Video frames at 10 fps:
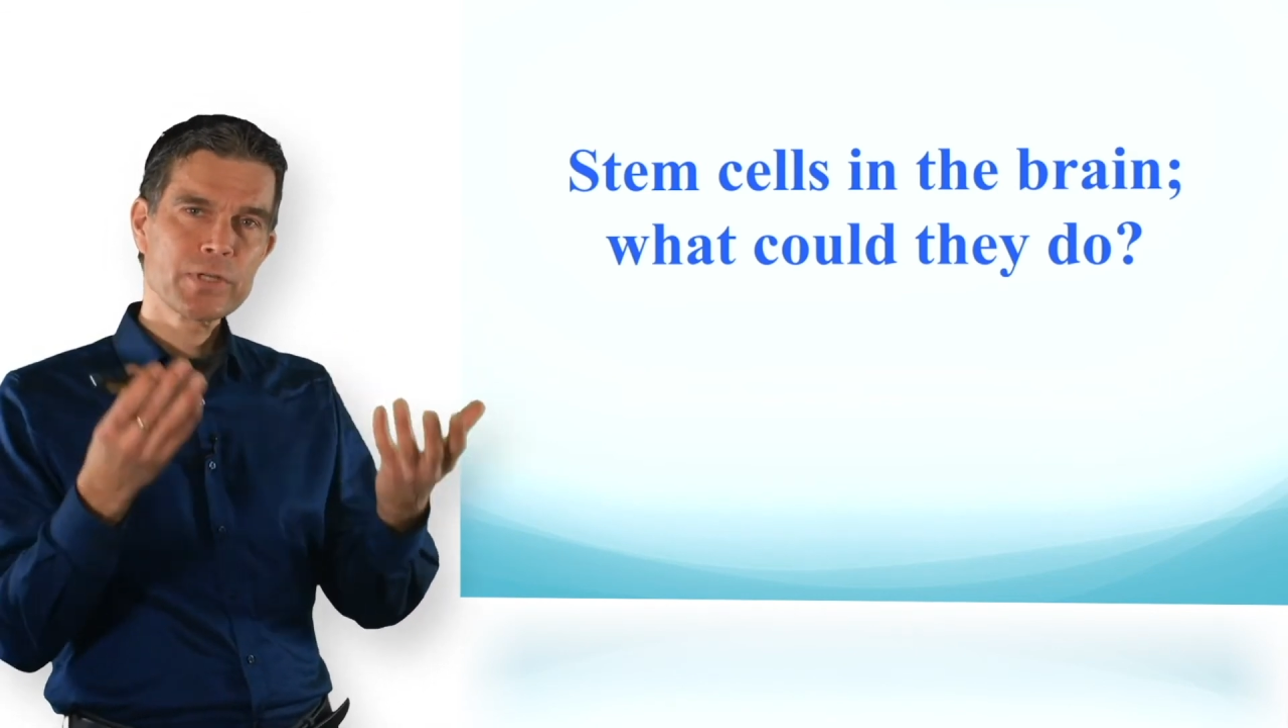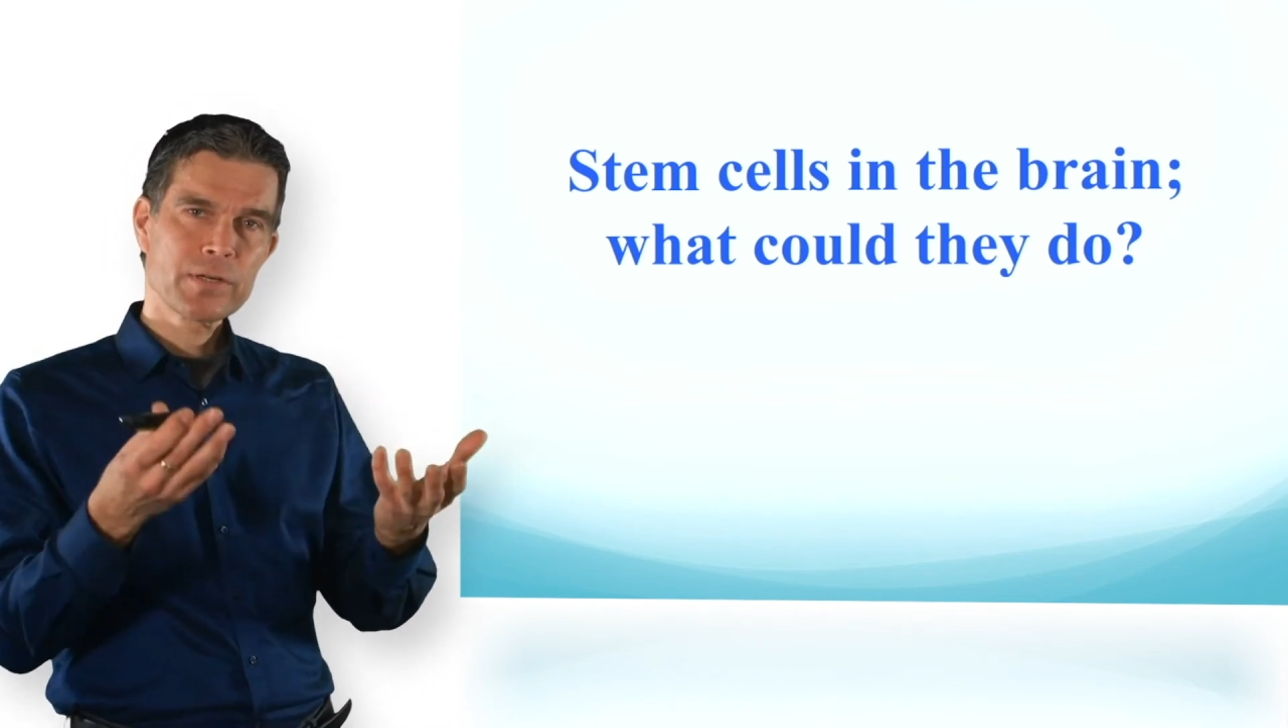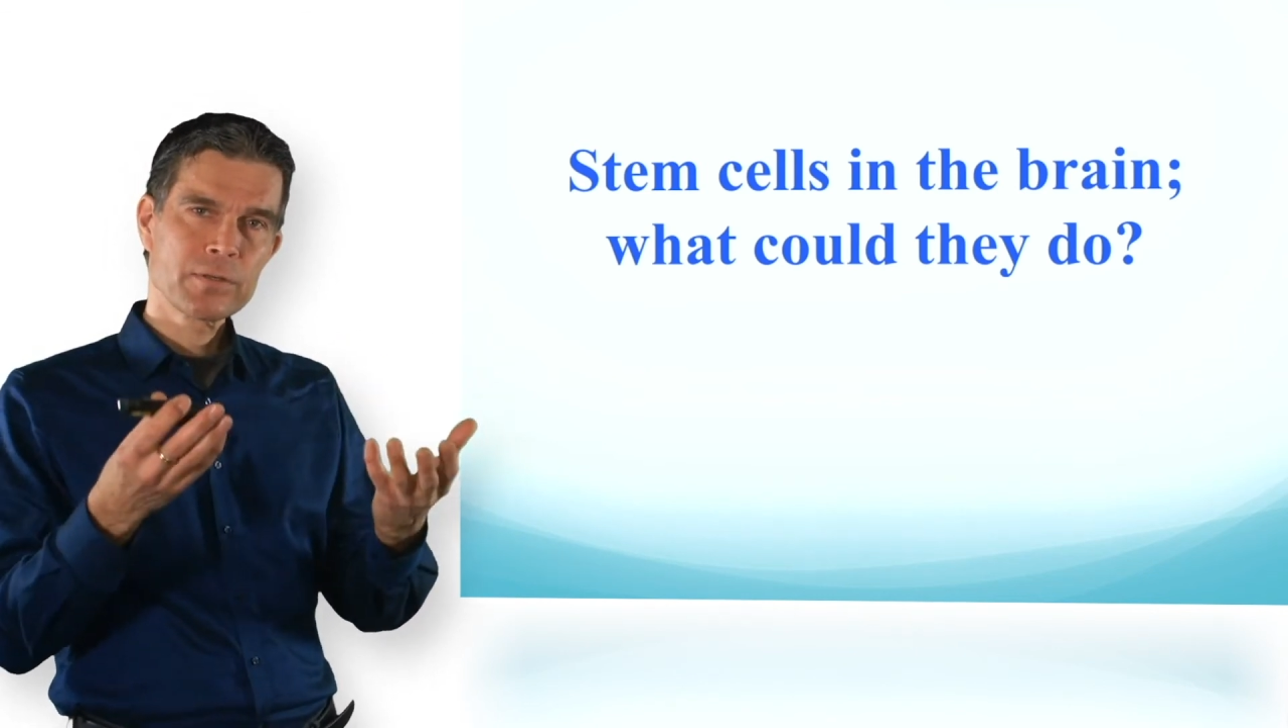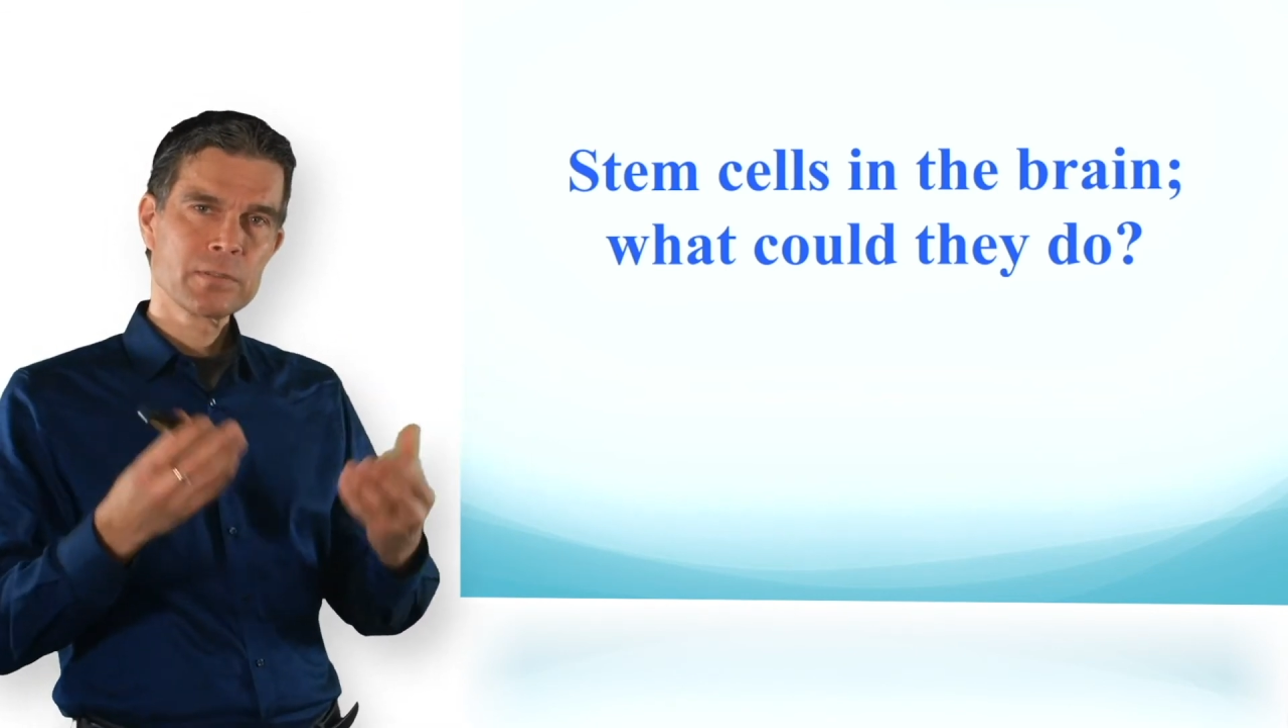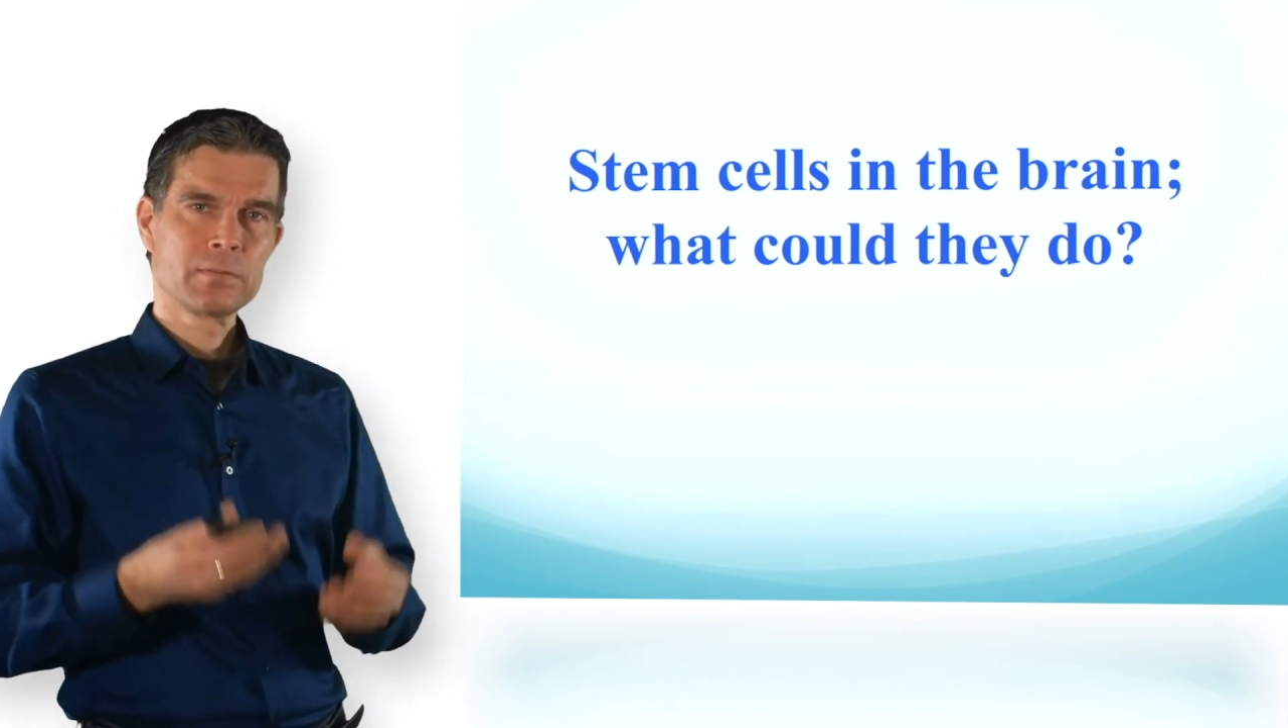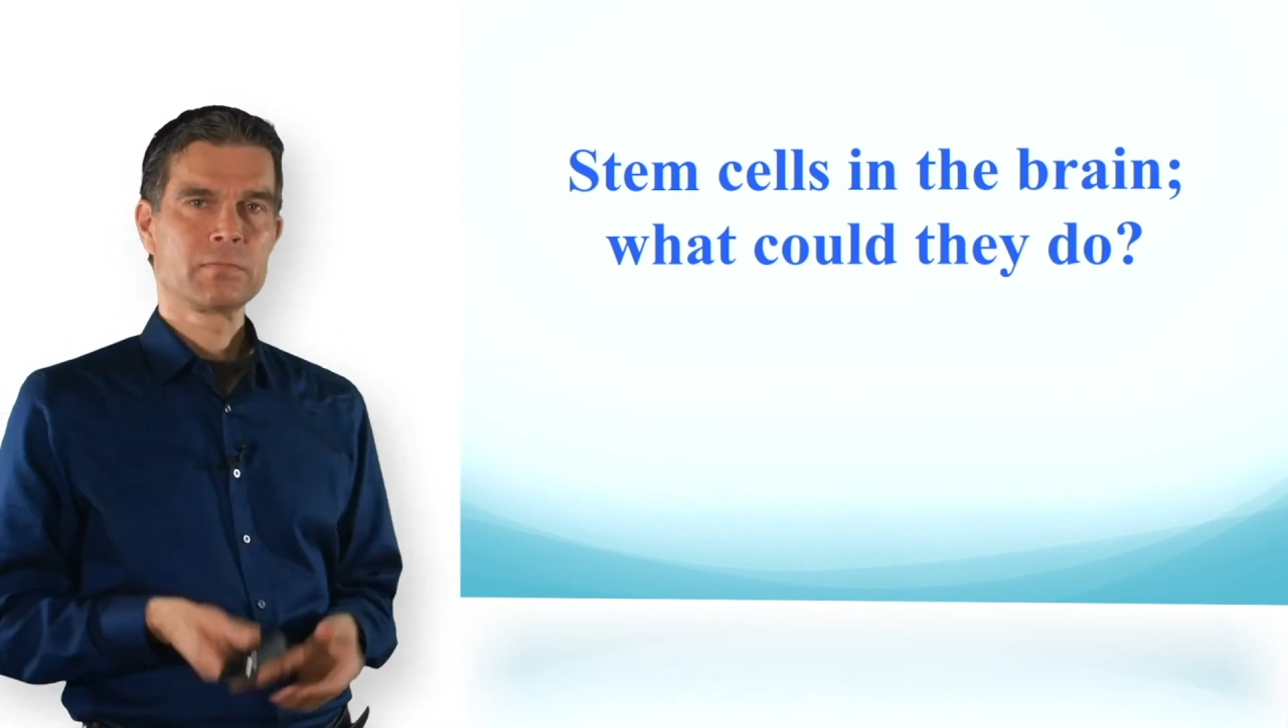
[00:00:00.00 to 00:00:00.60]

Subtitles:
their